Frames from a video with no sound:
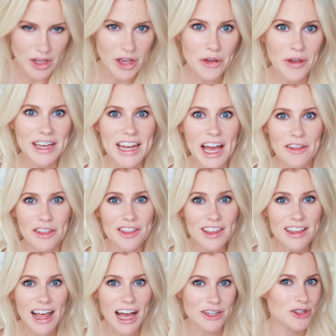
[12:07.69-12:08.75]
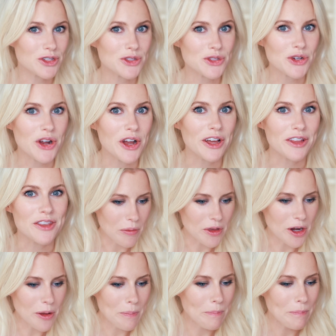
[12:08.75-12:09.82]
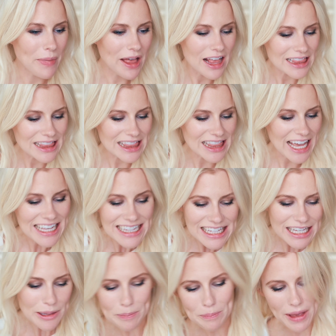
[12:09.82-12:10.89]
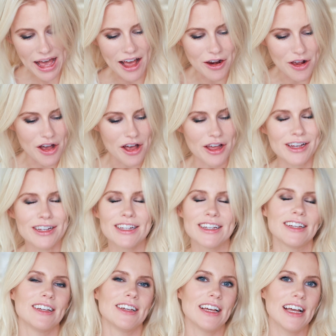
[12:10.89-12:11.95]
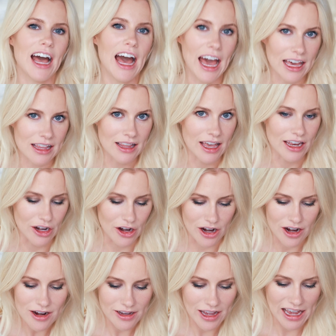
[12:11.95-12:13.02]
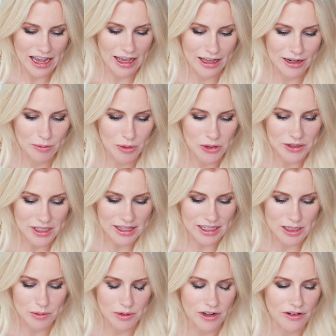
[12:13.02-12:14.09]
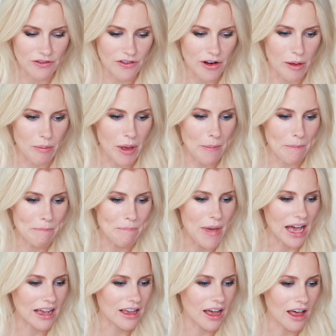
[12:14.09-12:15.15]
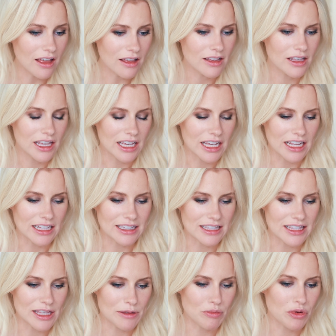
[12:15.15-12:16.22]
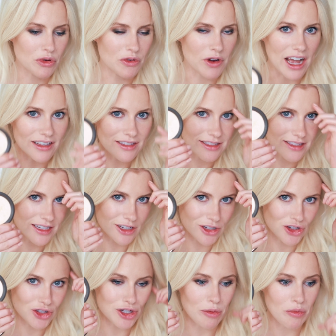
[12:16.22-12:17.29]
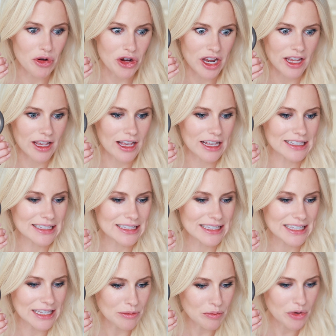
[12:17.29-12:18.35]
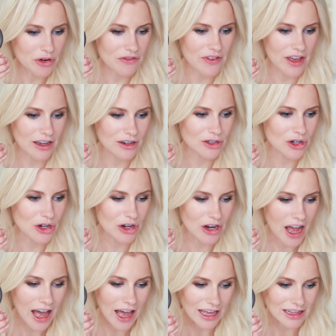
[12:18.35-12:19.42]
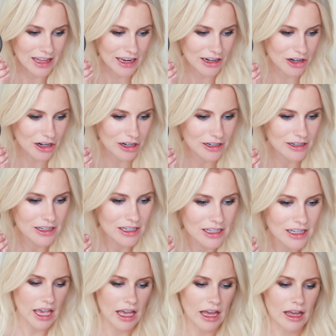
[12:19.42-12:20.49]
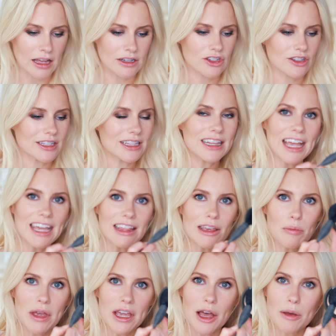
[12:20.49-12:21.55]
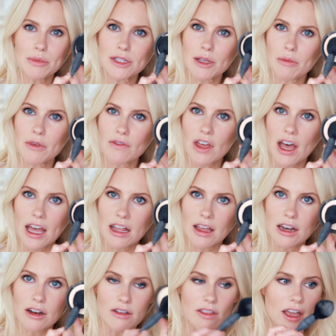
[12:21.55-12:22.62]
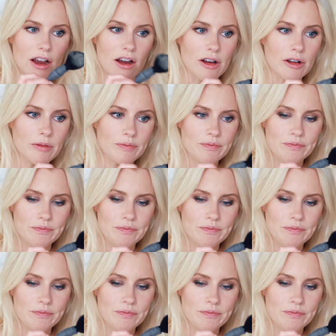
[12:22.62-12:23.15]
Okay, now that the lashes are on, I'm gonna lightly pat on highlighter, and I'm using this one from Becca. It's the Pressed Shimmering Skin Perfector Highlighter. And just lightly pick up some of the highlighter there